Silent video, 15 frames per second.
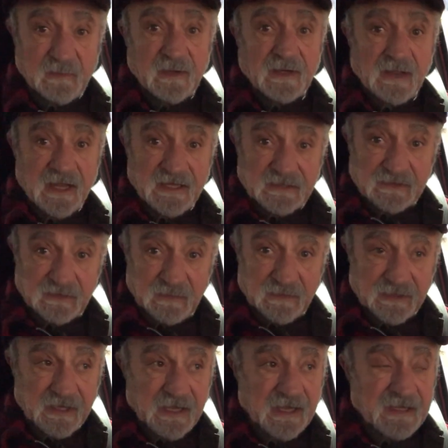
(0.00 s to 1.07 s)
What I'd like to do
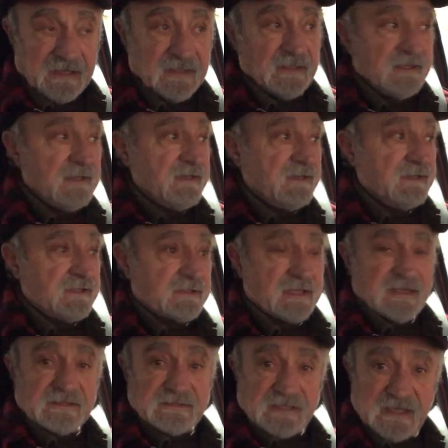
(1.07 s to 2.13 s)
today, I'd
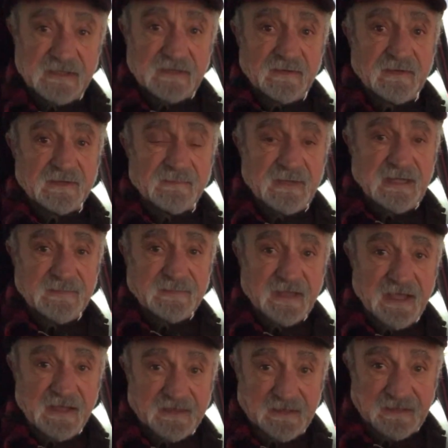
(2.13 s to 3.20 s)
like to take you on a
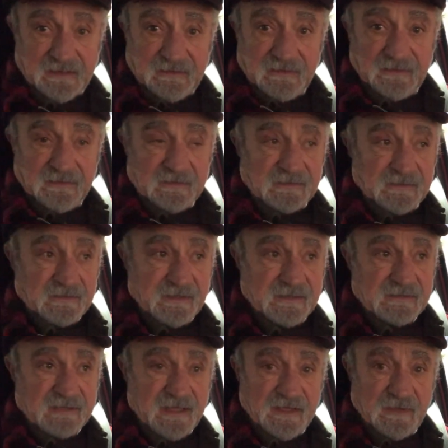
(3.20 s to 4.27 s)
bobcat hunt. I'd
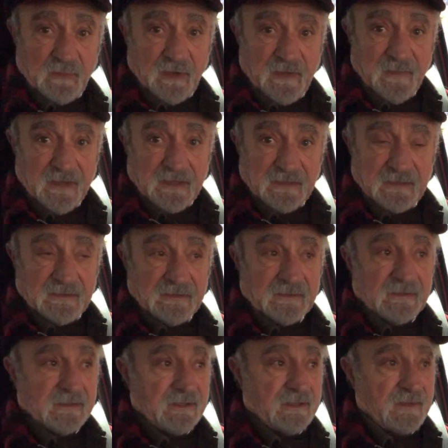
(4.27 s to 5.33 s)
like to take you with me.
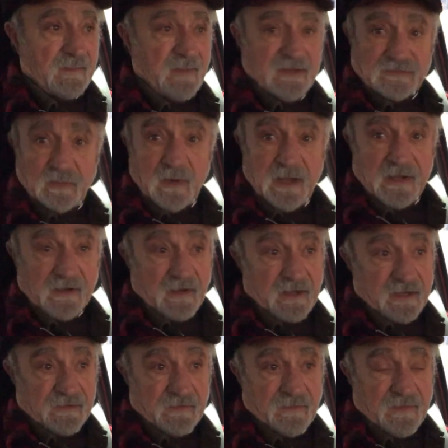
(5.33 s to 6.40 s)
Uh, the best way I know
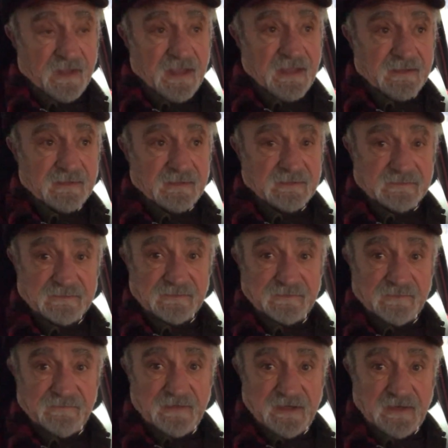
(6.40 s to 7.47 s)
how to do that is
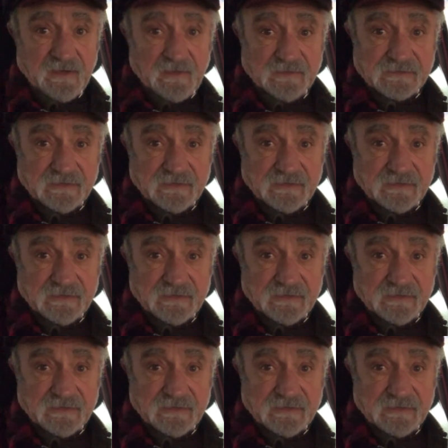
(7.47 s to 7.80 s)
through the video.